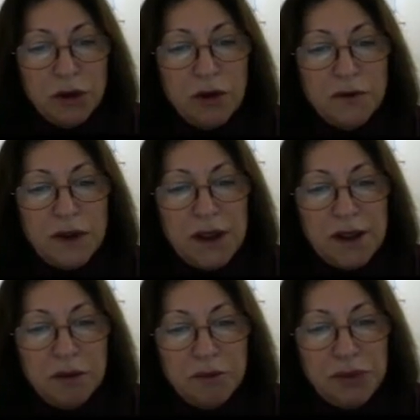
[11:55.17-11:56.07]
of
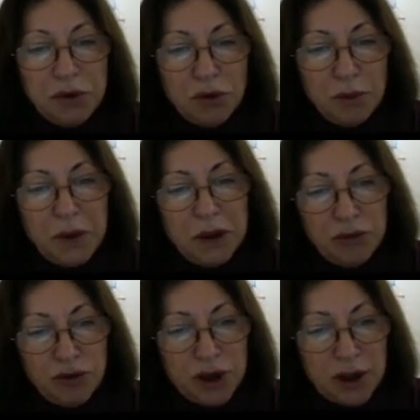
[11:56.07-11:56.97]
this probe
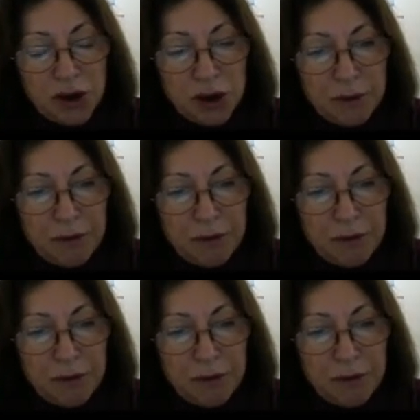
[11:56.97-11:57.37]
charge.